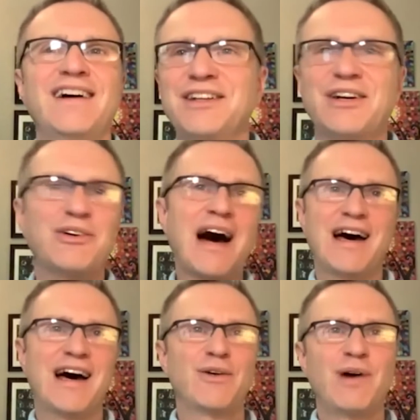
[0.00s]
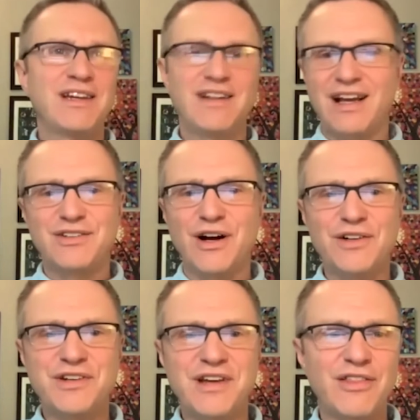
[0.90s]
How do I connect it
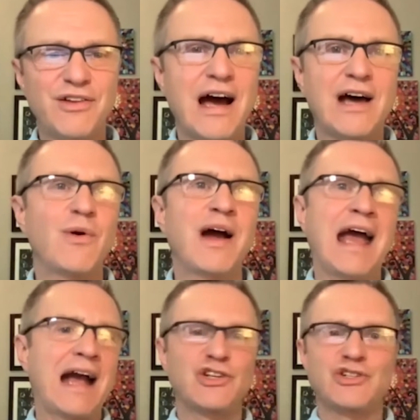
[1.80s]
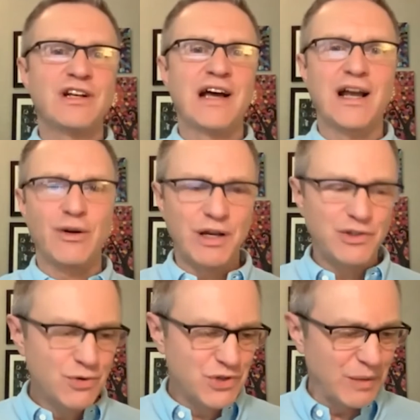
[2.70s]
all together? How do I action it? How do I
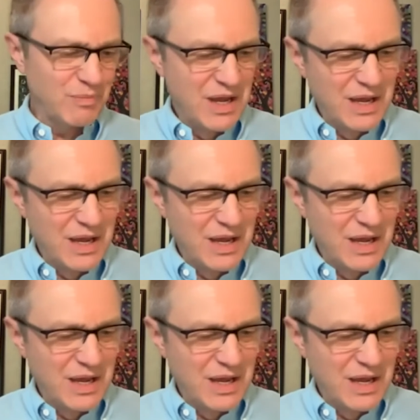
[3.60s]
use it?